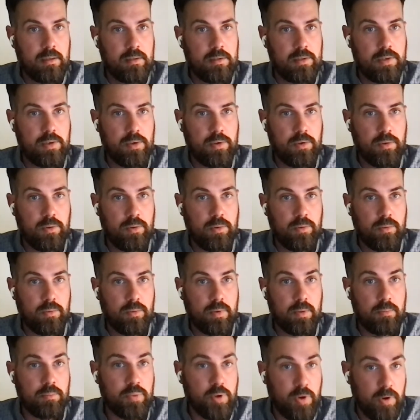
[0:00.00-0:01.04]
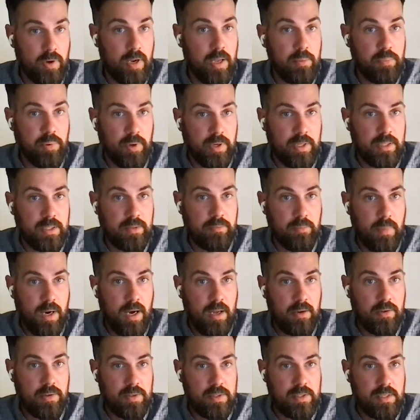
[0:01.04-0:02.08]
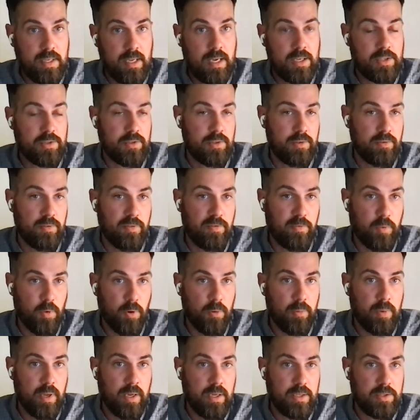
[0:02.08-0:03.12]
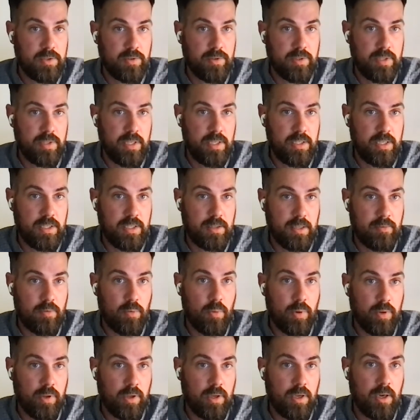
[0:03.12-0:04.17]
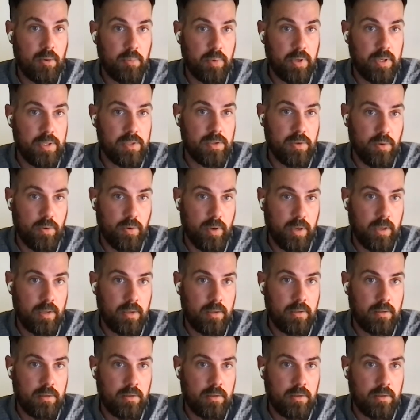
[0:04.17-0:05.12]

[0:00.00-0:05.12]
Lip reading: to create predictive models that actually inform at a strategic level where the company's going.